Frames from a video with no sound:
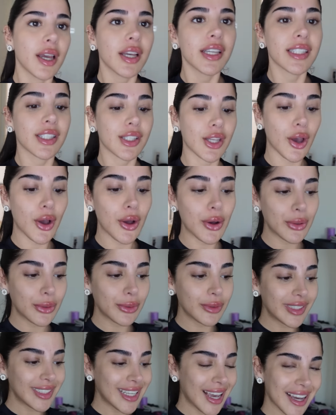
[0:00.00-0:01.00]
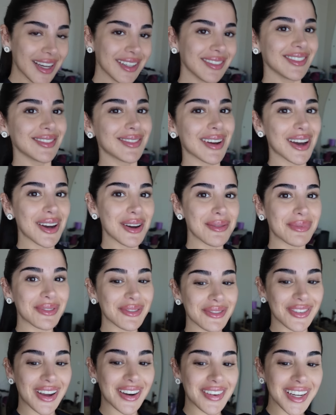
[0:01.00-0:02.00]
So yeah, but
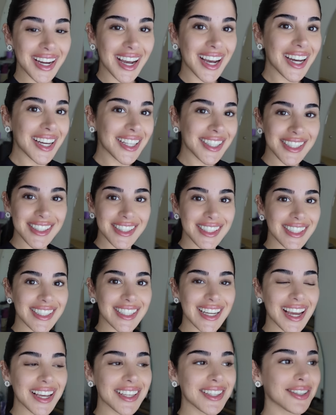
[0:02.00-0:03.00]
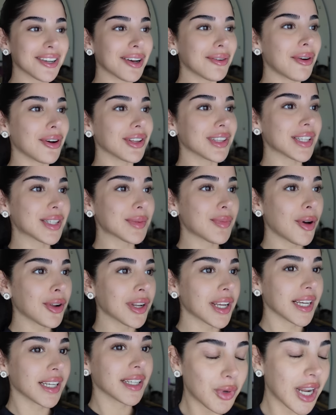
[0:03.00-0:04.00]
up very early today. You know what, this
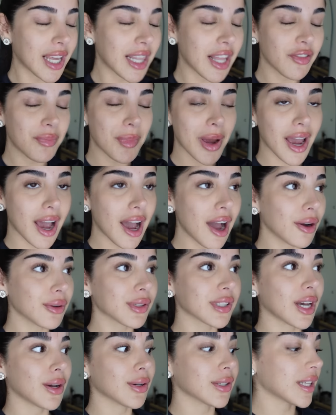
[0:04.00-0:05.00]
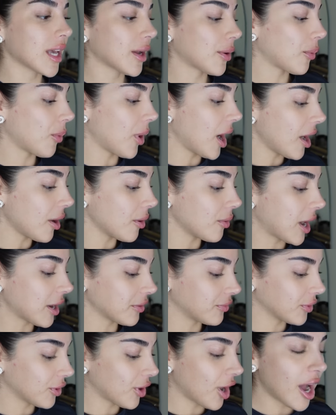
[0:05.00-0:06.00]
morning when I left my house, I was like, wow, I
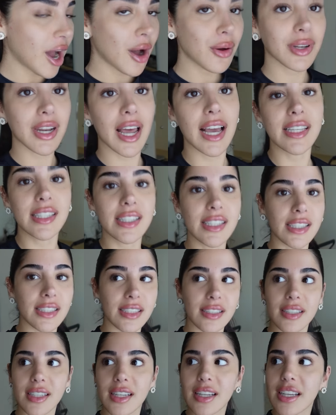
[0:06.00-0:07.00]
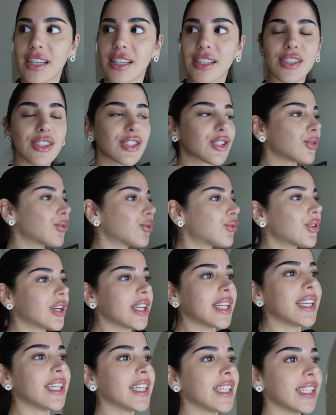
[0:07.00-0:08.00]
forgot how nice and
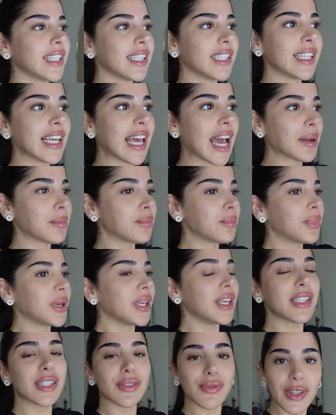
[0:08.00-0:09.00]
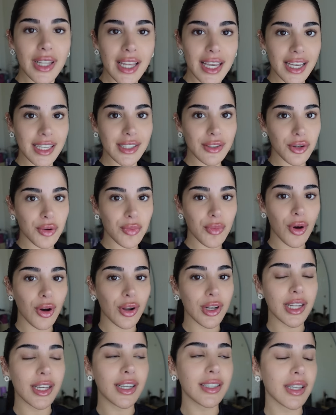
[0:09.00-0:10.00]
serene and peaceful it is on a
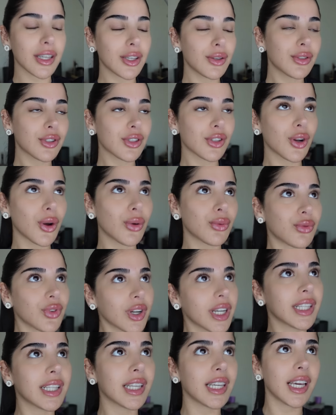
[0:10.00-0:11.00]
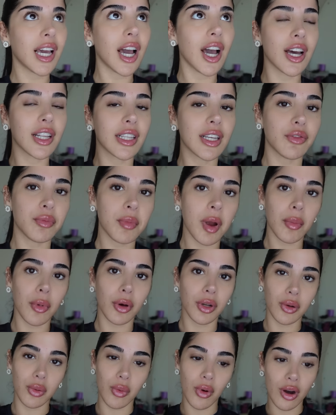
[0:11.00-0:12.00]
morning, because I used to go really early for my
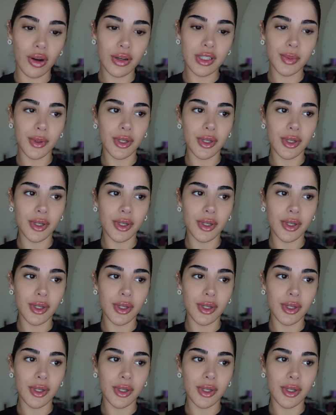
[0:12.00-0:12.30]
morning walks.